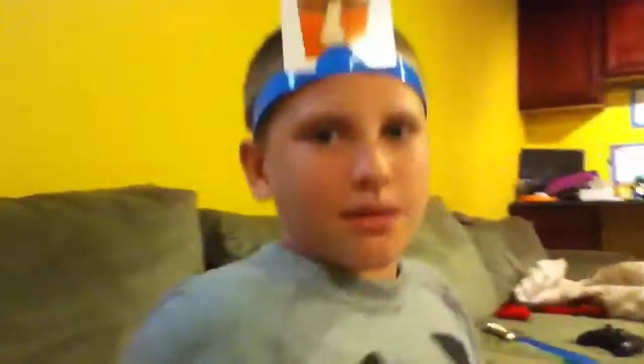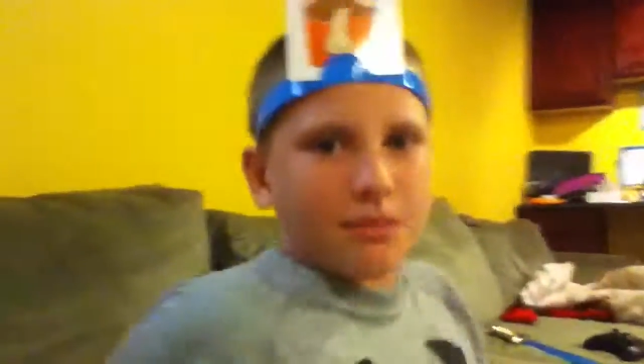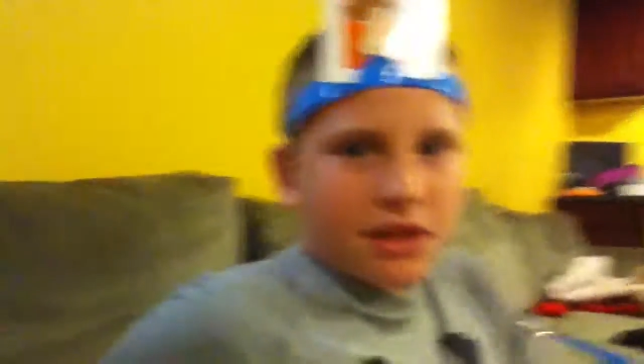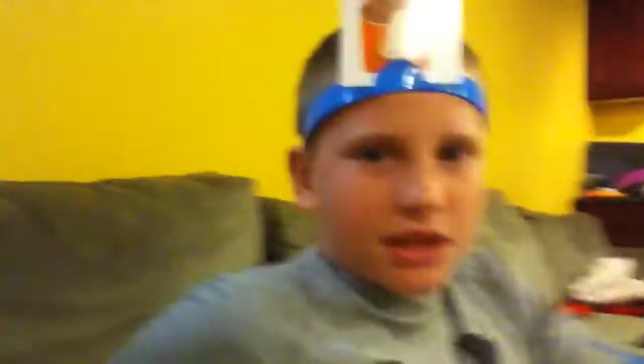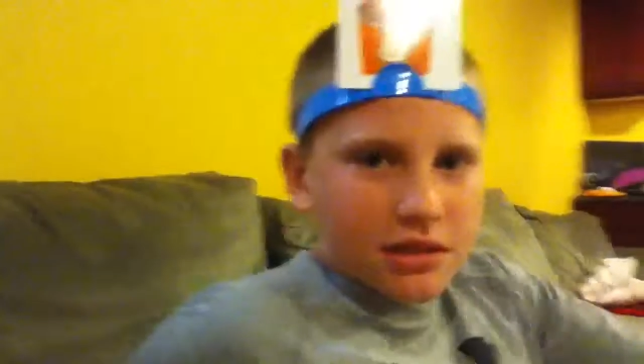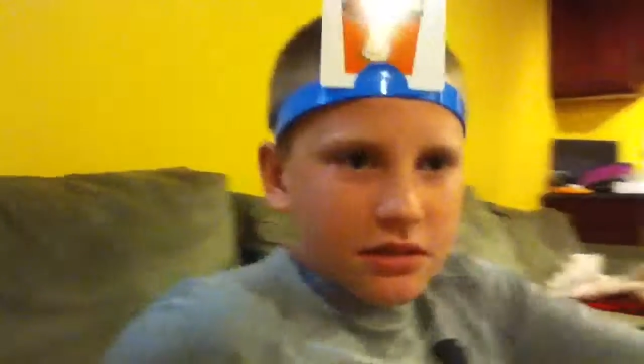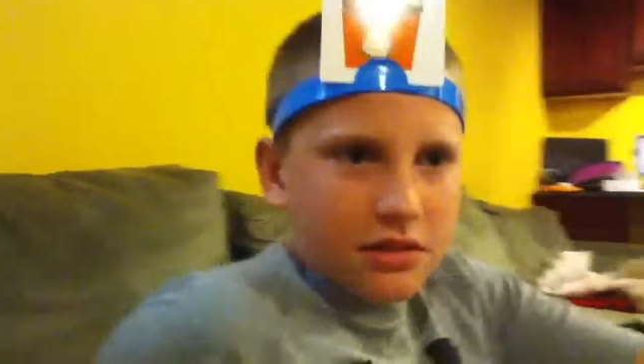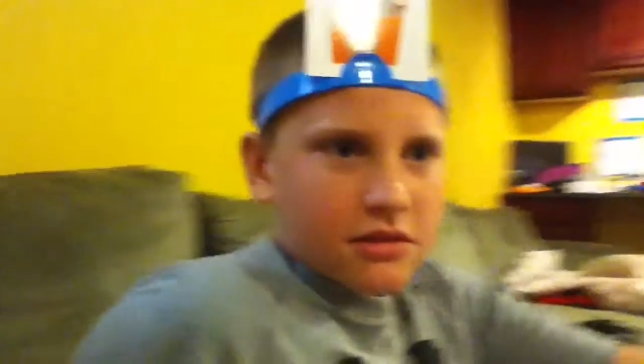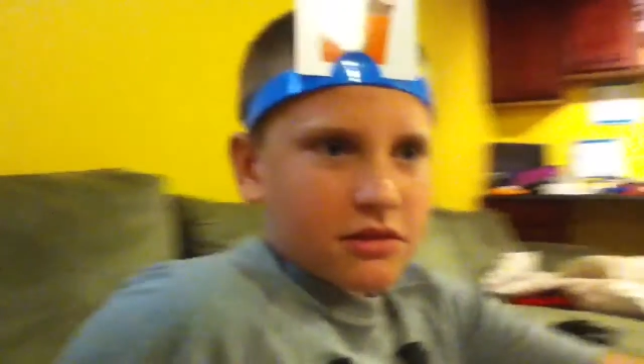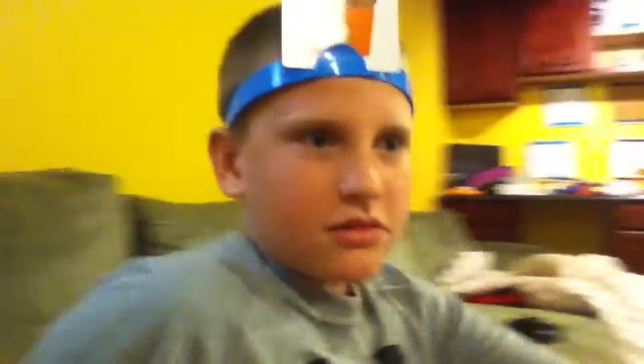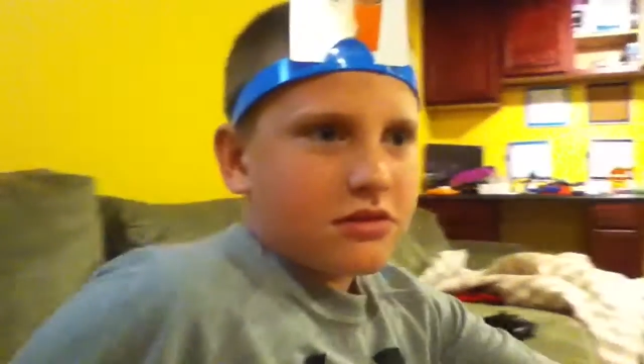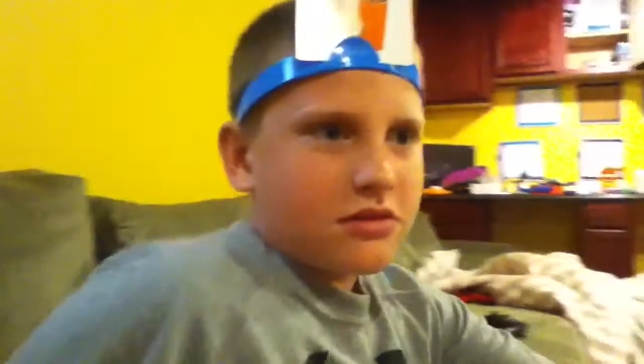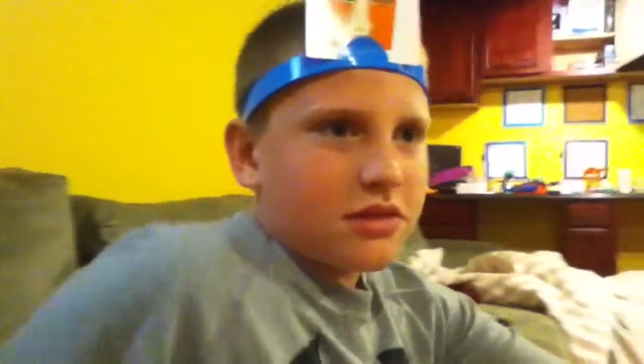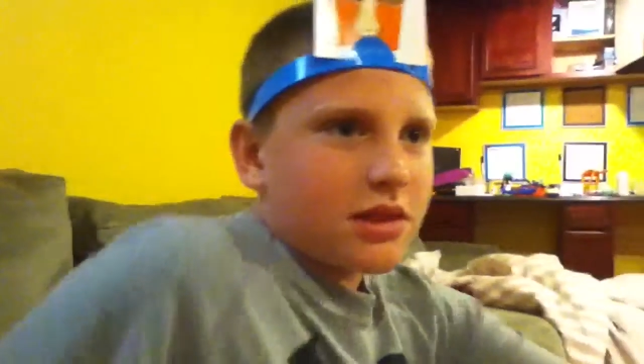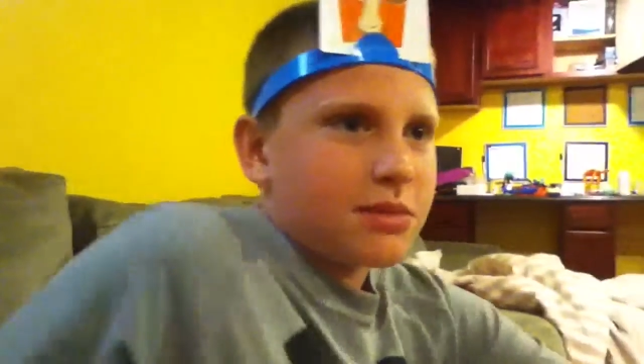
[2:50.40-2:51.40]
me.
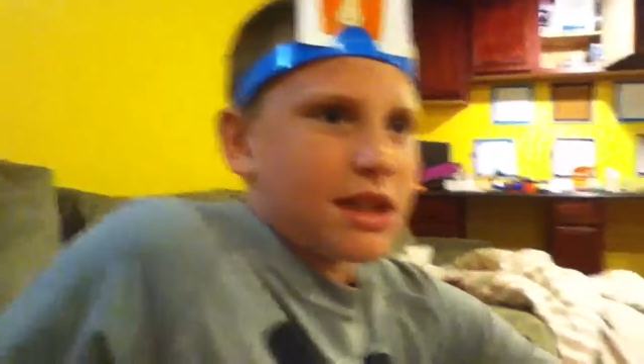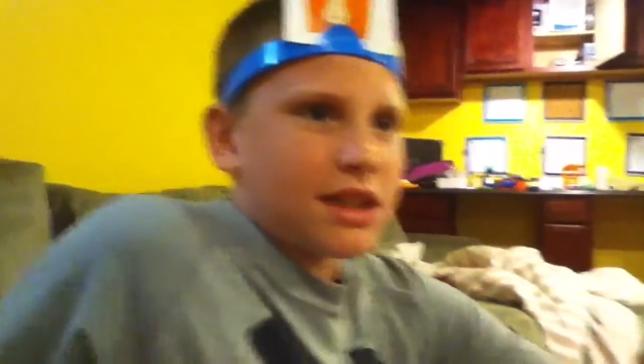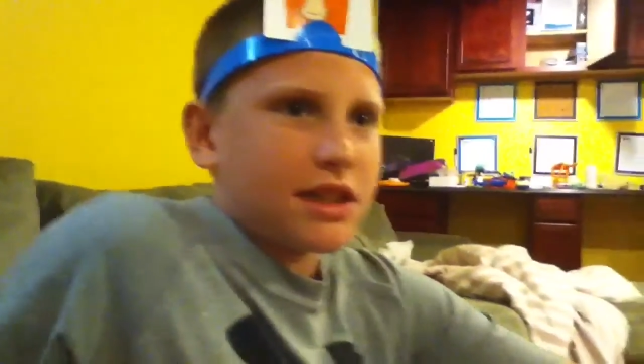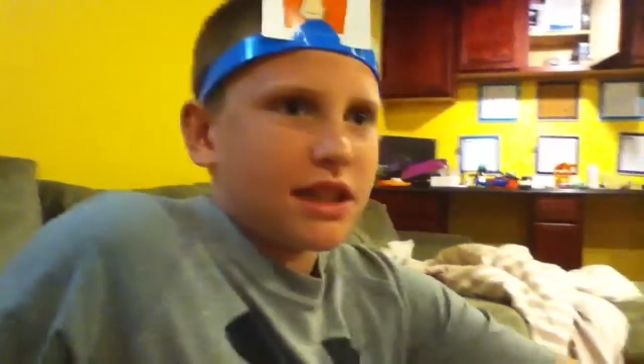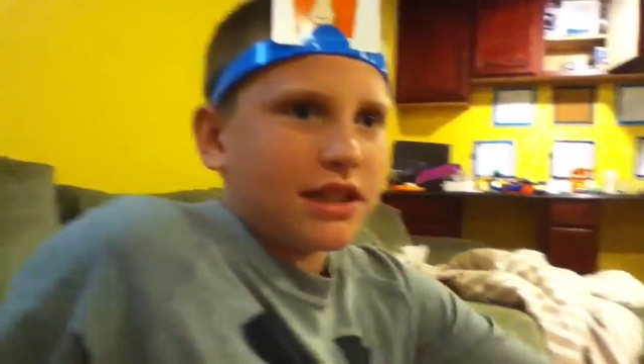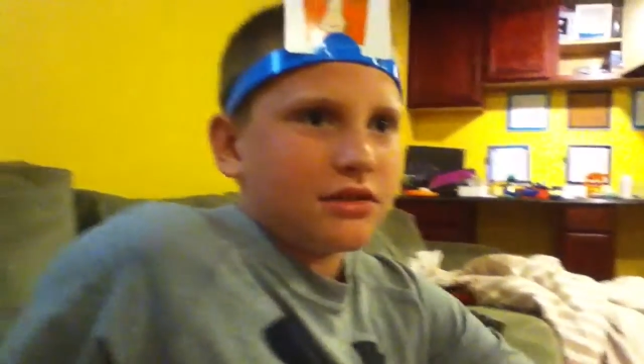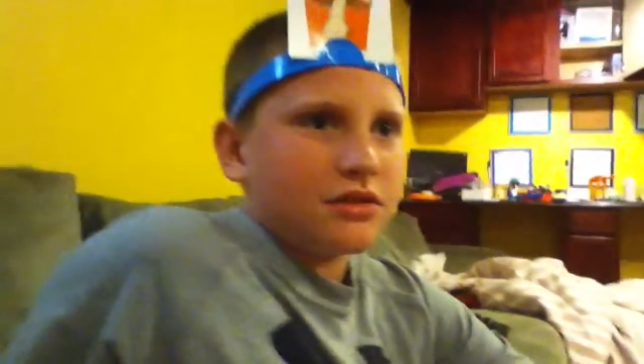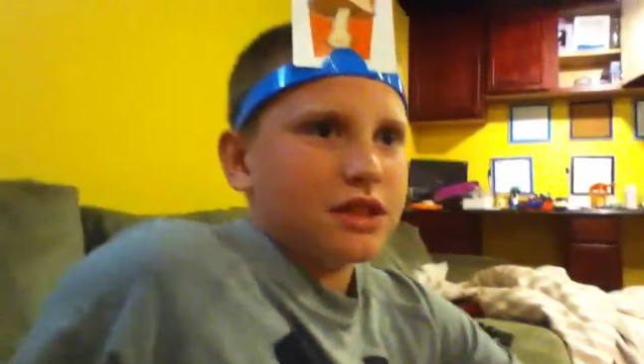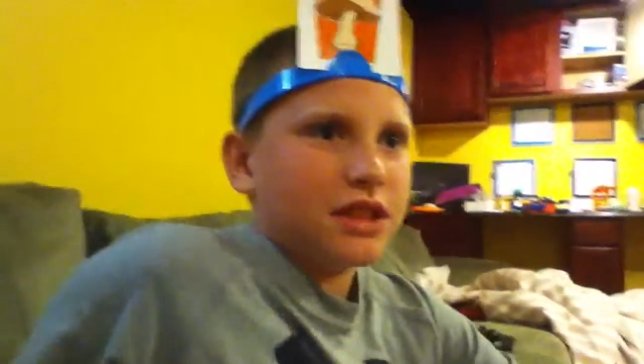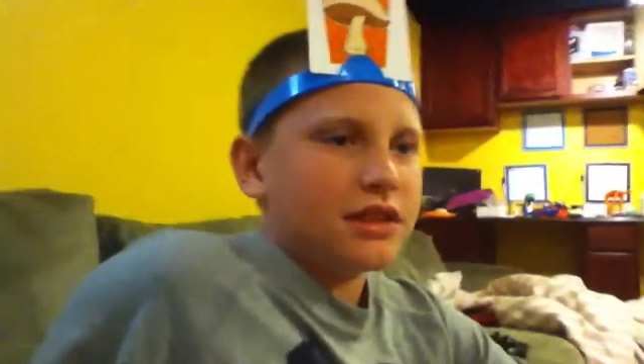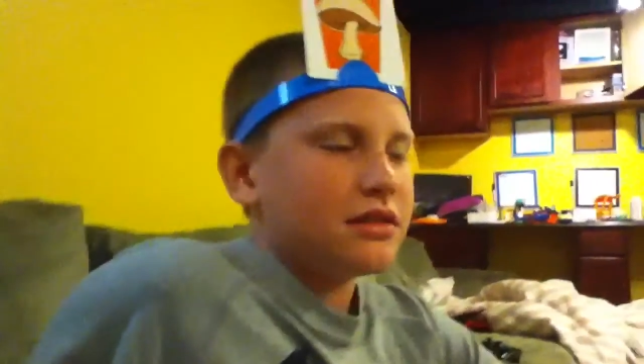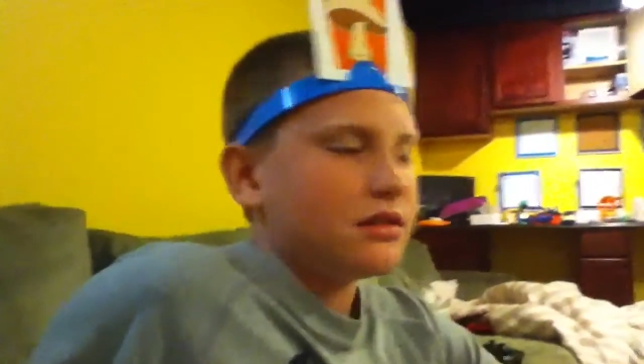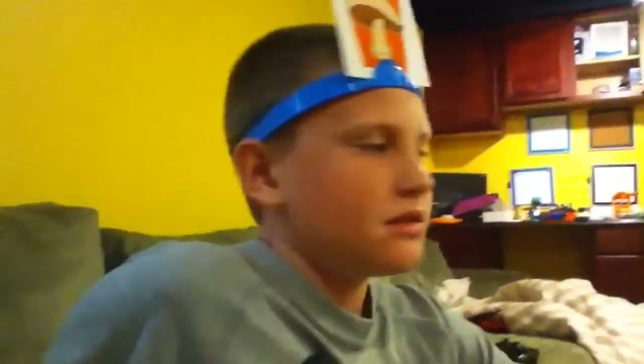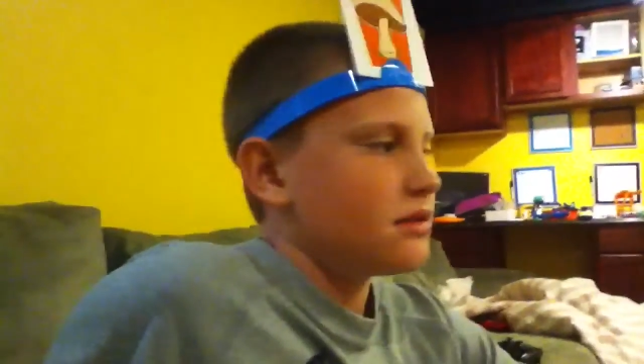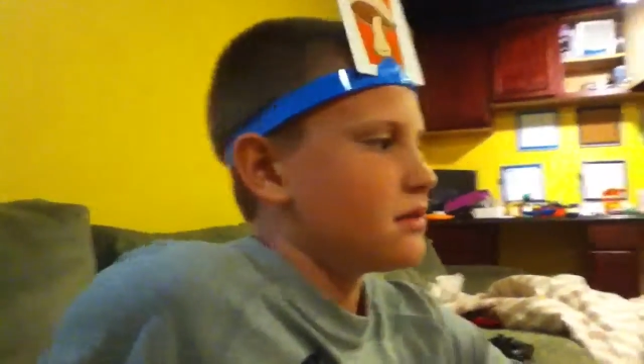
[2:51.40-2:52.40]
I'm not answering it.
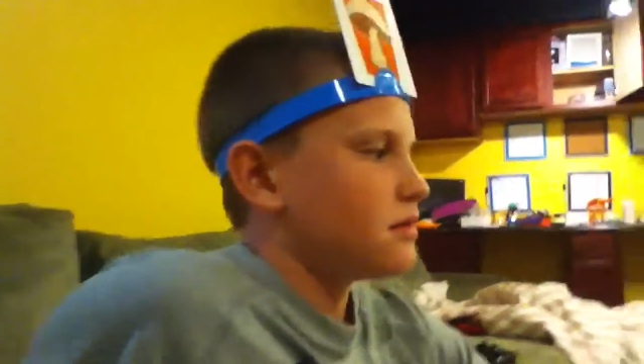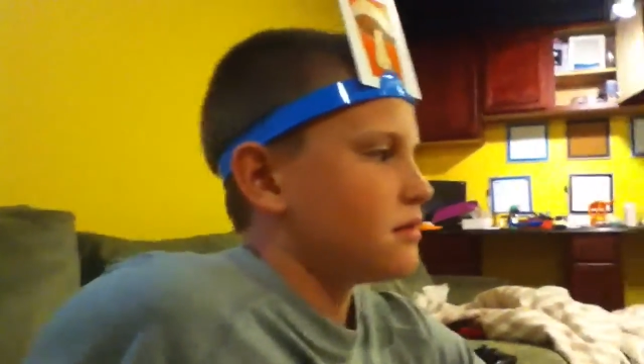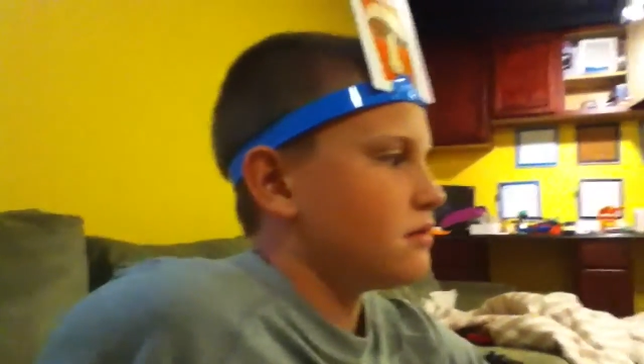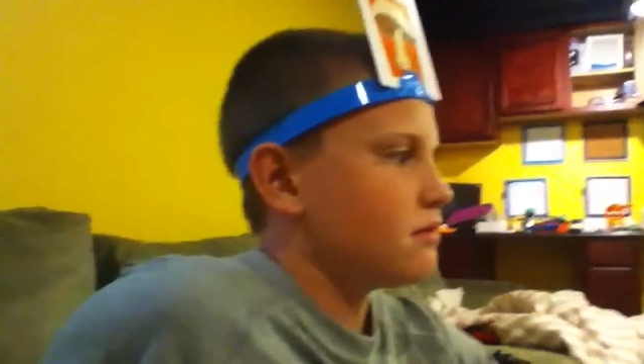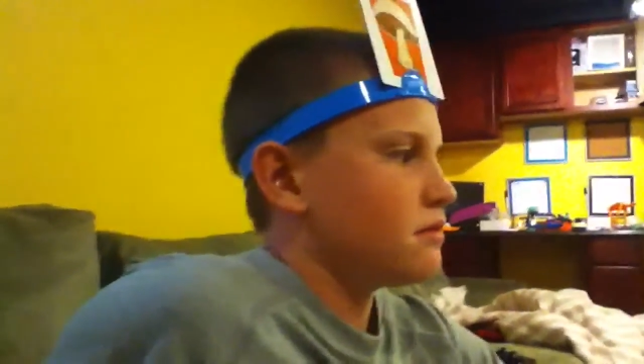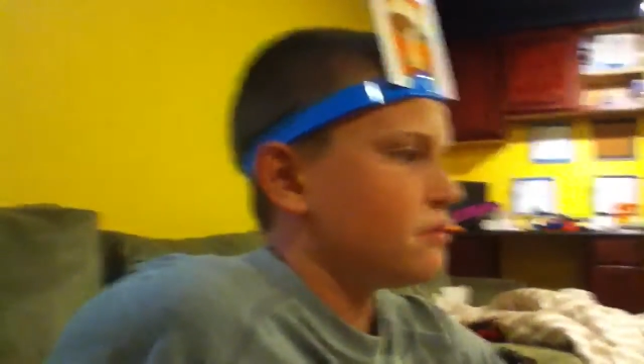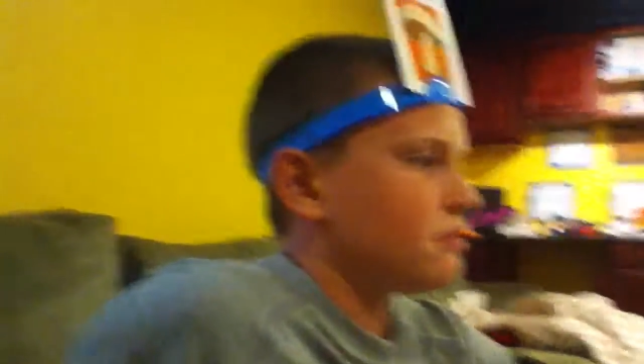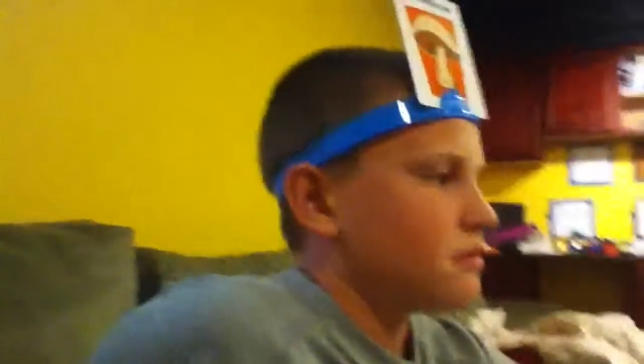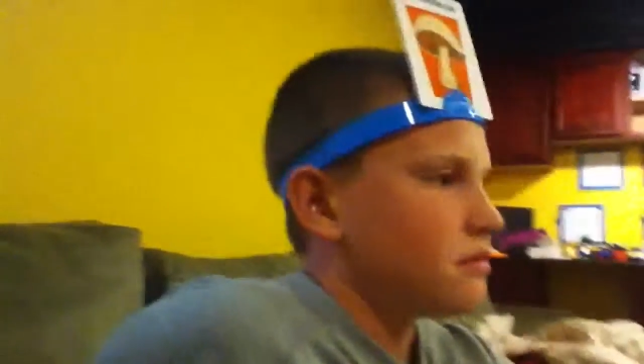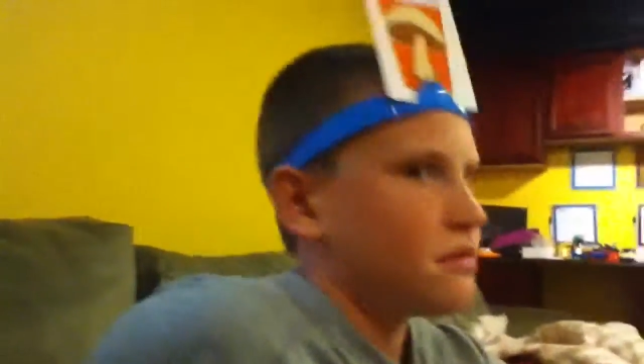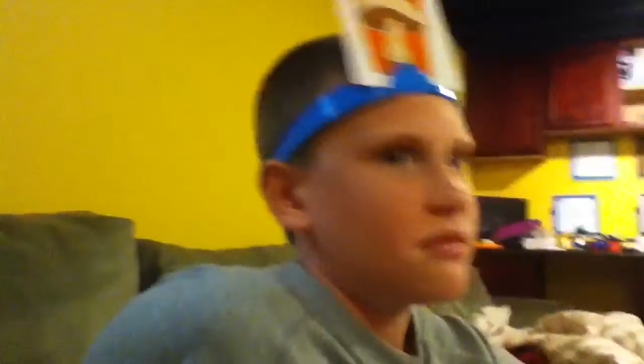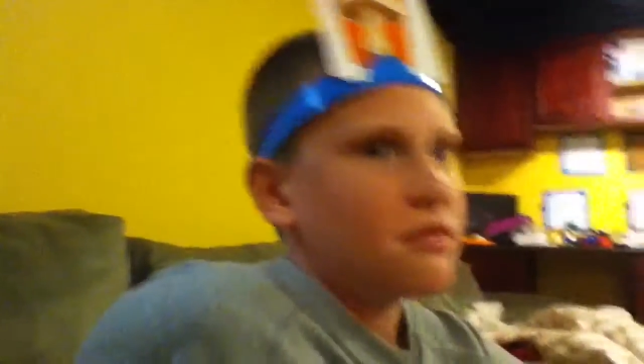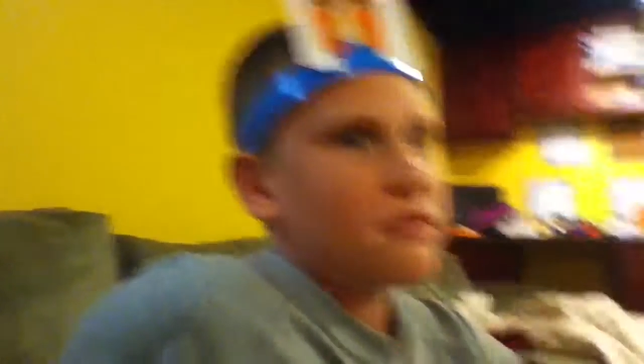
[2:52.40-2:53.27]
Who is it?